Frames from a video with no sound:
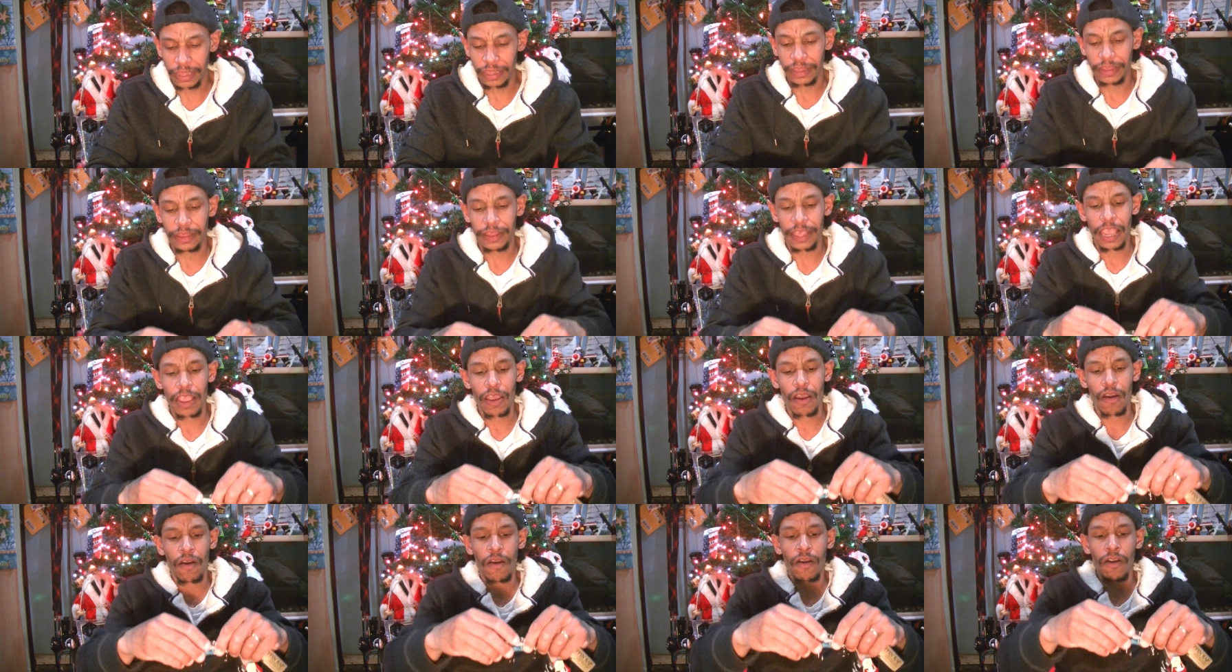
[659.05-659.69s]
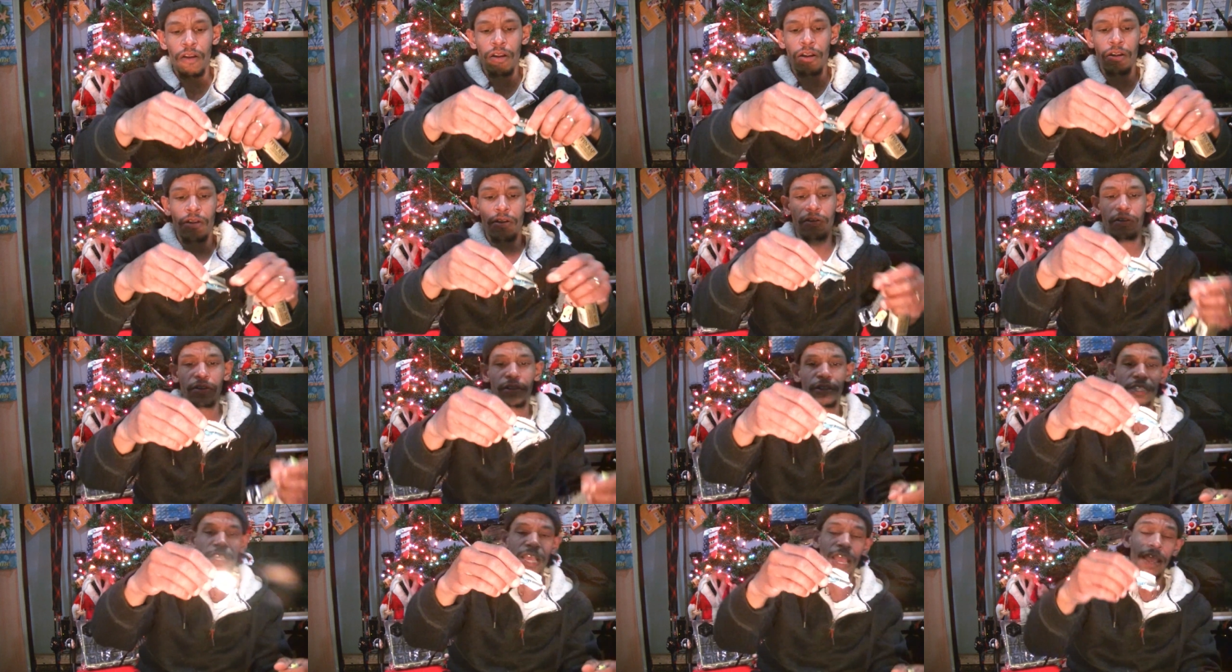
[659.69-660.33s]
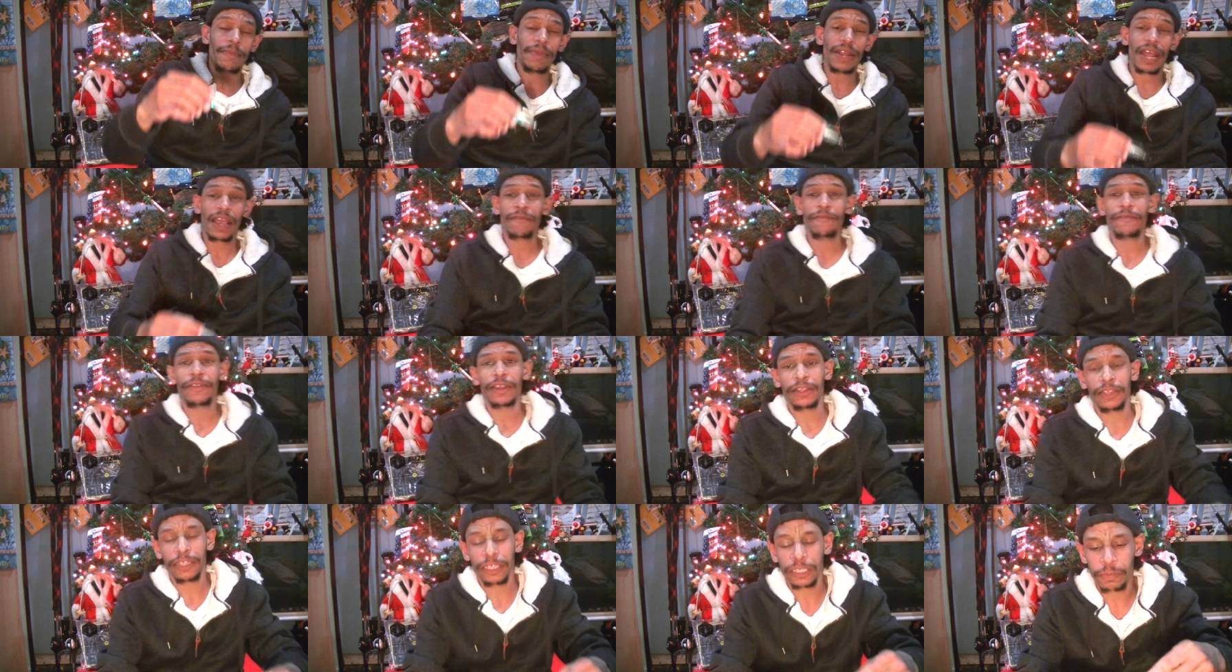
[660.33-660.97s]
they are, I mean, I've
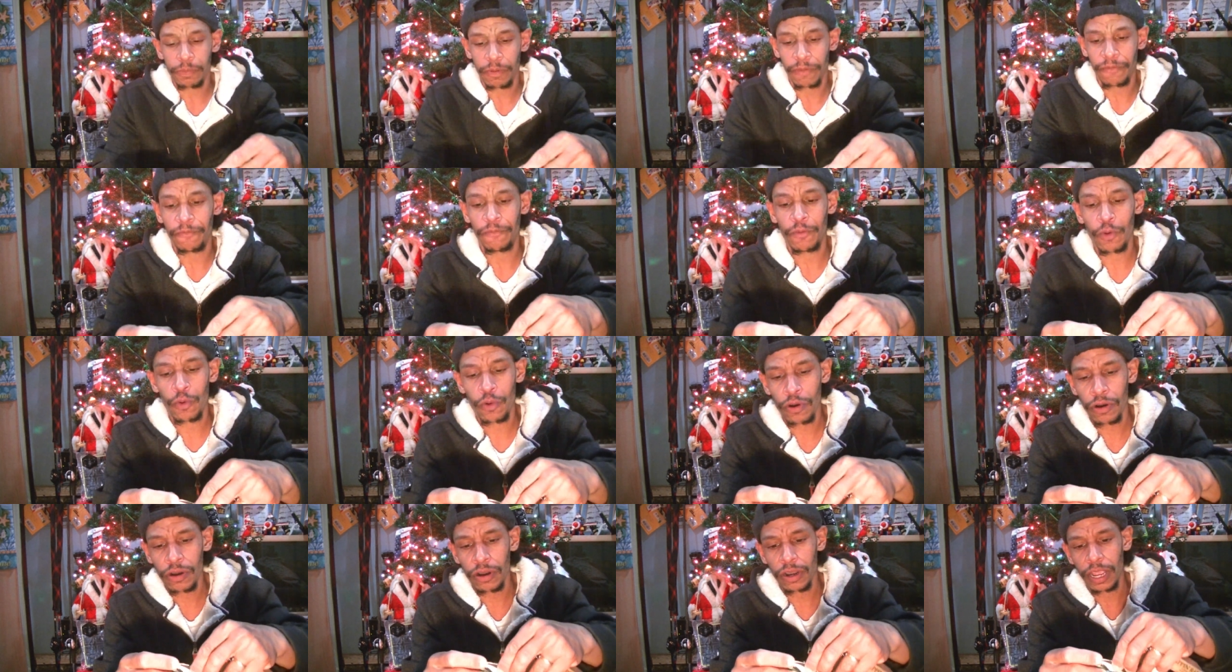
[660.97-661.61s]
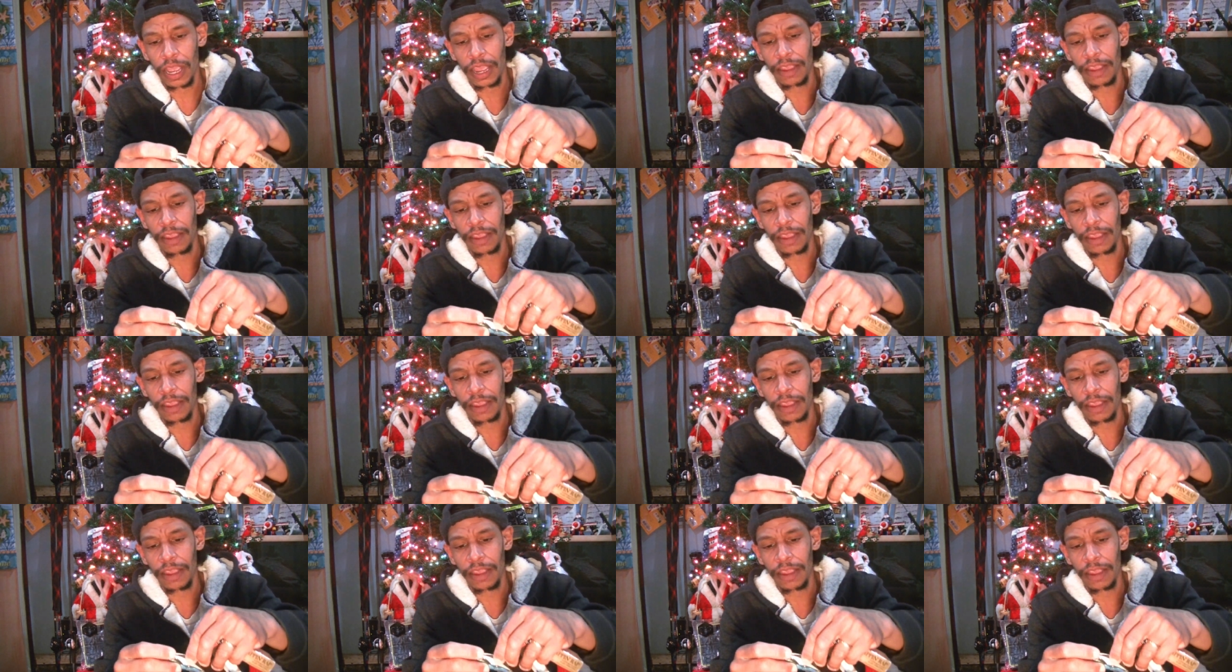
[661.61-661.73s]
done this before.